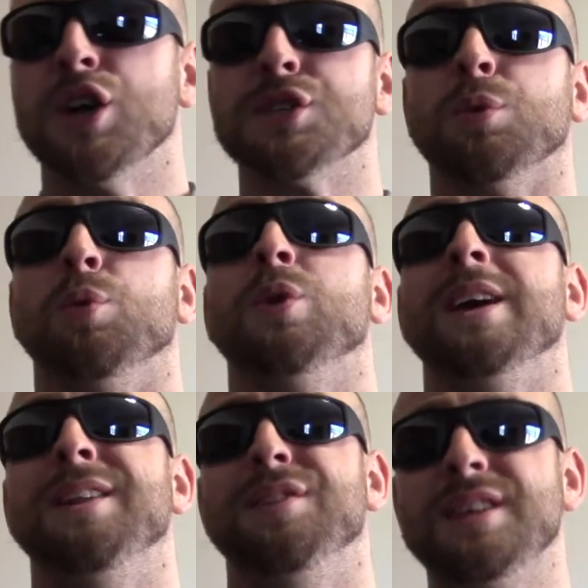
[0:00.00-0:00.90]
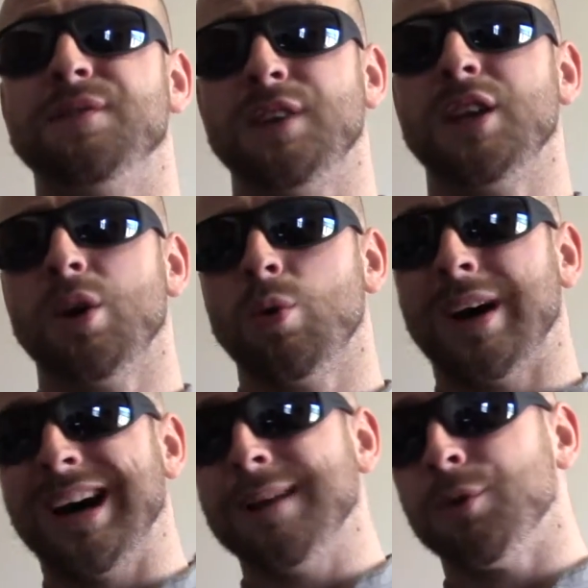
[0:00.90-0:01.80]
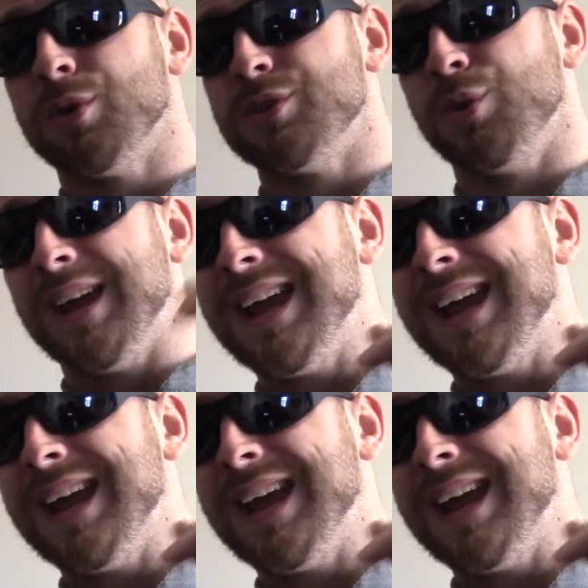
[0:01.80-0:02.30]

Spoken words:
So in this video, I'm going to